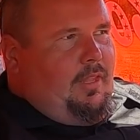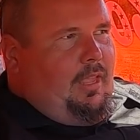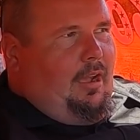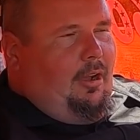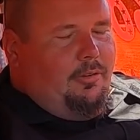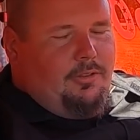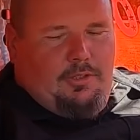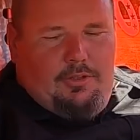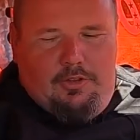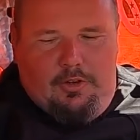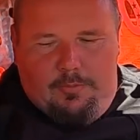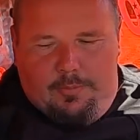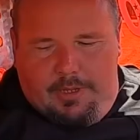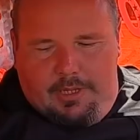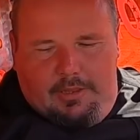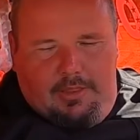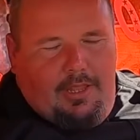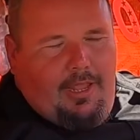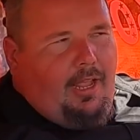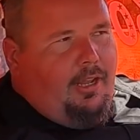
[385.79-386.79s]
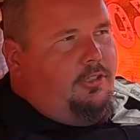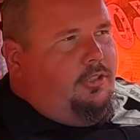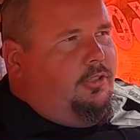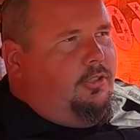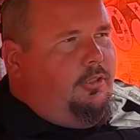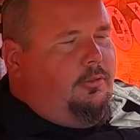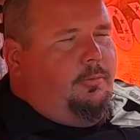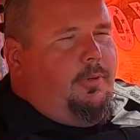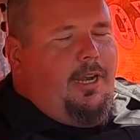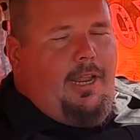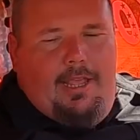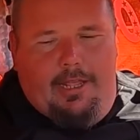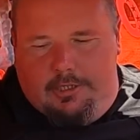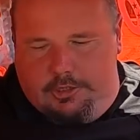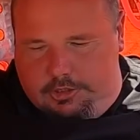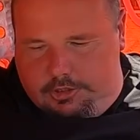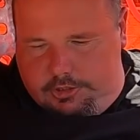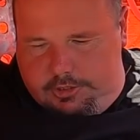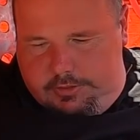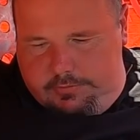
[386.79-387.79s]
I was a little bit late. I should have went ahead
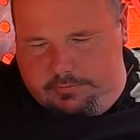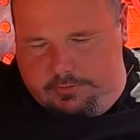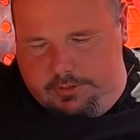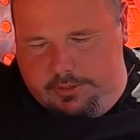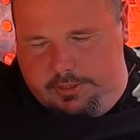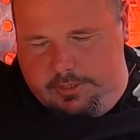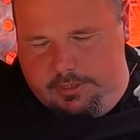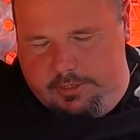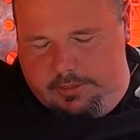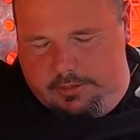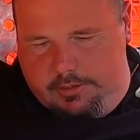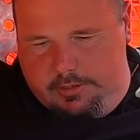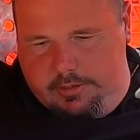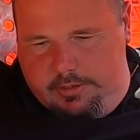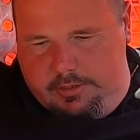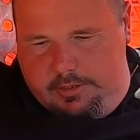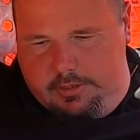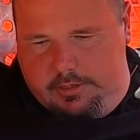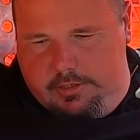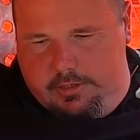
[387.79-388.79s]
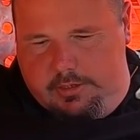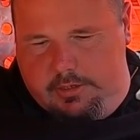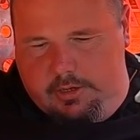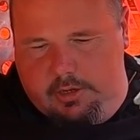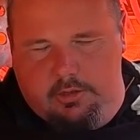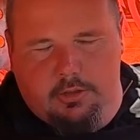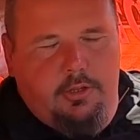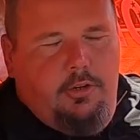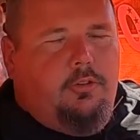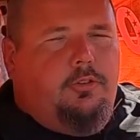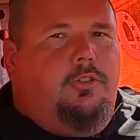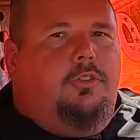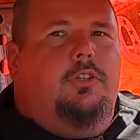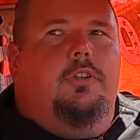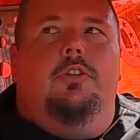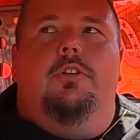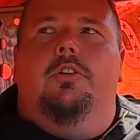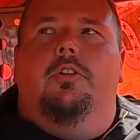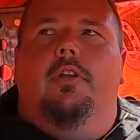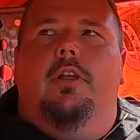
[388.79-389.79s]
and shifted it a little
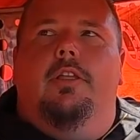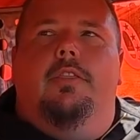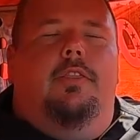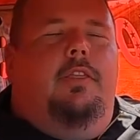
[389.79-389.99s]
sooner, I